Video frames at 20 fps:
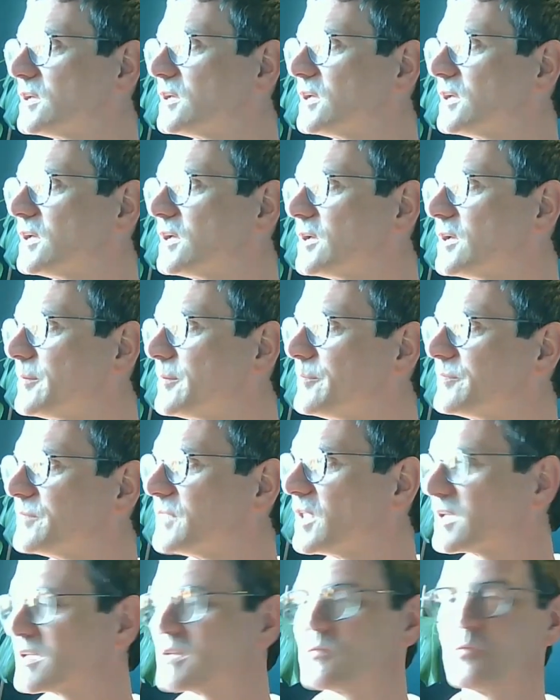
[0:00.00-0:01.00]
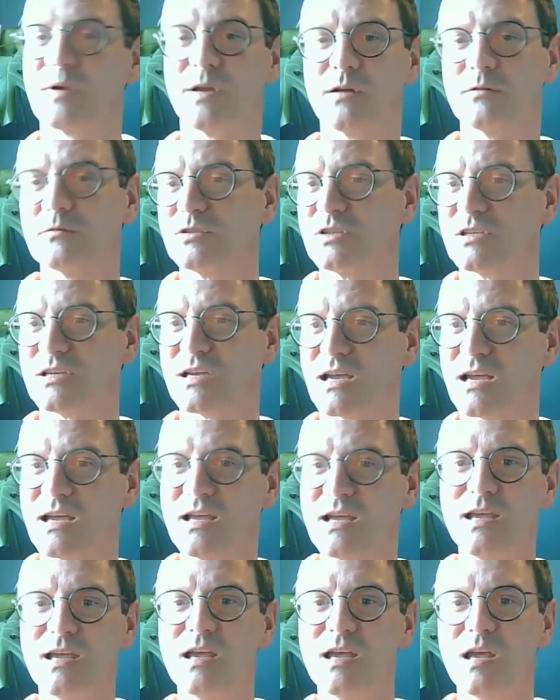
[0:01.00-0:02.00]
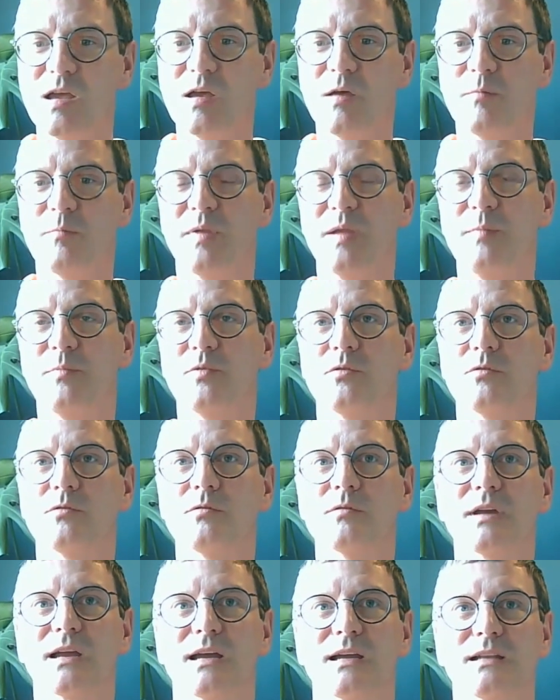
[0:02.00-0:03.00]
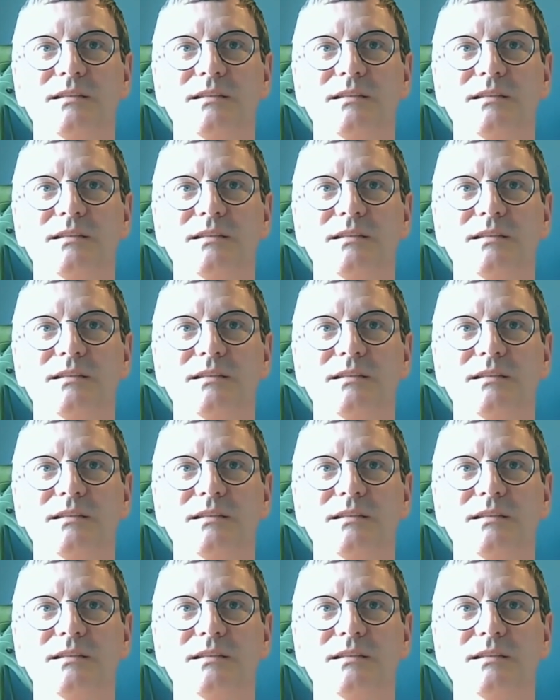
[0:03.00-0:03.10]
like a wheelchair, people can